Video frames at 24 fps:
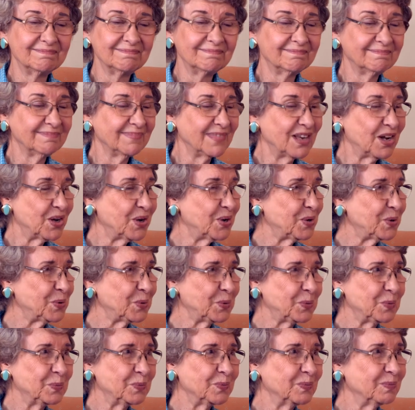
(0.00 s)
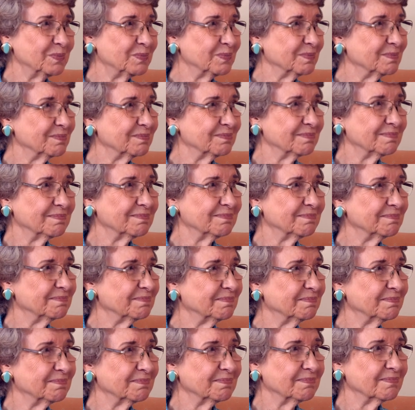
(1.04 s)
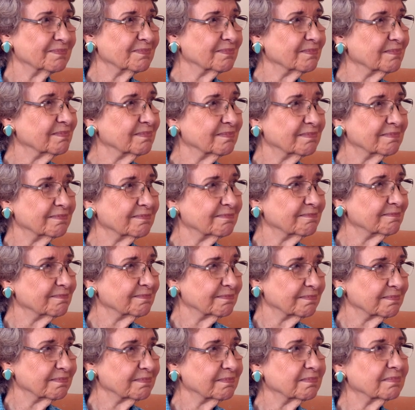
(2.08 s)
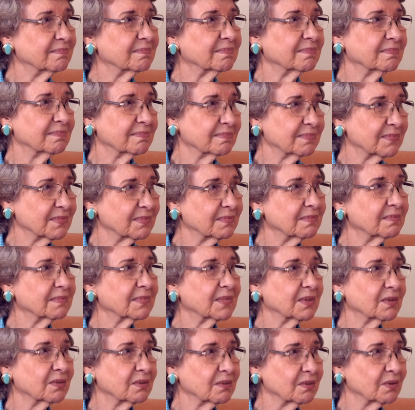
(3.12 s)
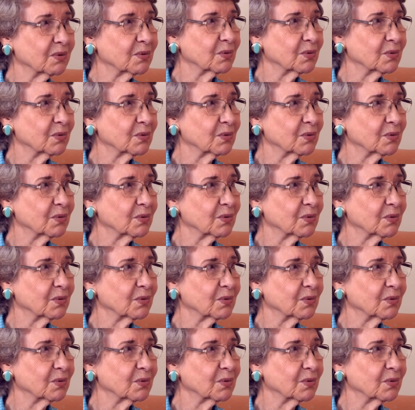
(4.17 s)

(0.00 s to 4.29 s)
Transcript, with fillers: and even my mm. generation, uh, is not completely comfortable with technology.